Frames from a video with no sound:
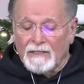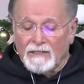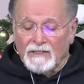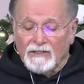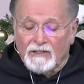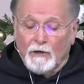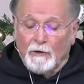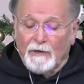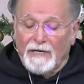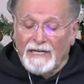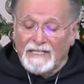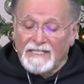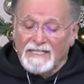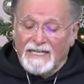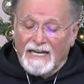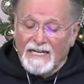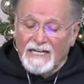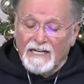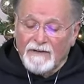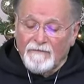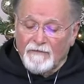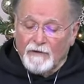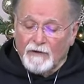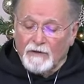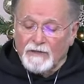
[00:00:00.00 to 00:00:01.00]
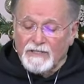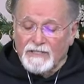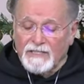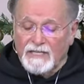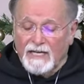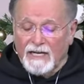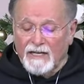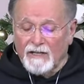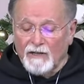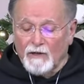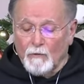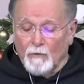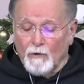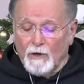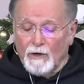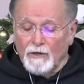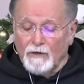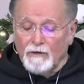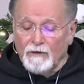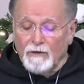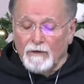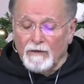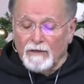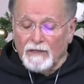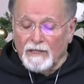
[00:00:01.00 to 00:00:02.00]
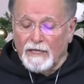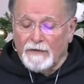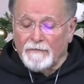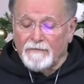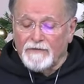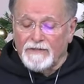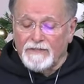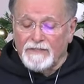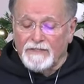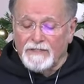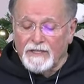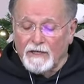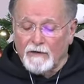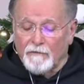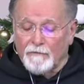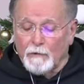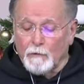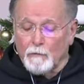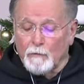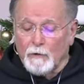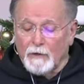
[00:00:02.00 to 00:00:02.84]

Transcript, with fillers: So he said in verse 10 the one who loves silver